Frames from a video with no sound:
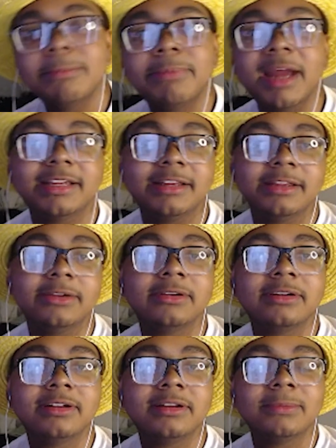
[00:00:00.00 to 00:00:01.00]
begging you.
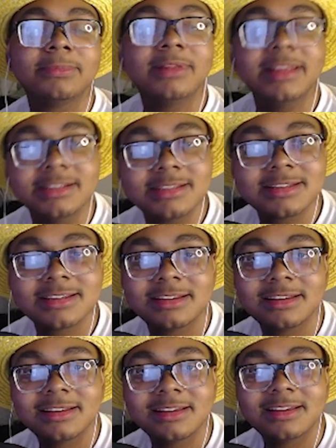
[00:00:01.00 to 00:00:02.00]
Please.
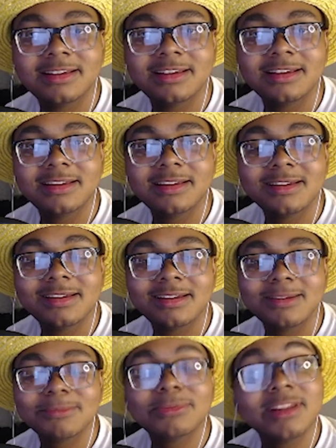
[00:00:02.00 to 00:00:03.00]

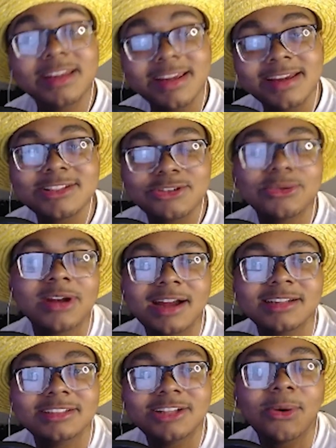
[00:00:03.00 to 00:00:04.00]
Please do
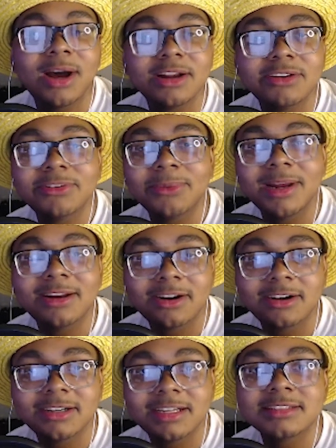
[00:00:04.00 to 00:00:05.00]
not go out of your way to
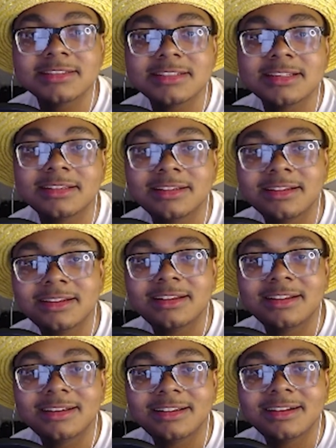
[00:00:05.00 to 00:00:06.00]
hurt kids.
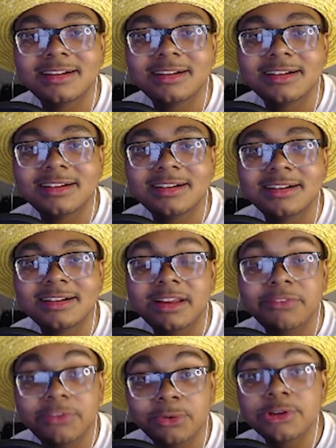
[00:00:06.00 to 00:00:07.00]

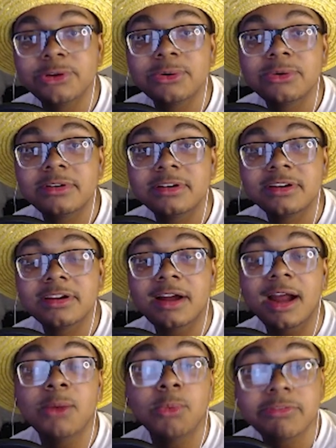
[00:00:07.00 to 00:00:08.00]
If you do,
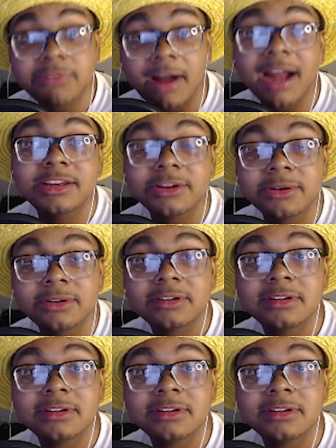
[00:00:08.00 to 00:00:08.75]
I will find you.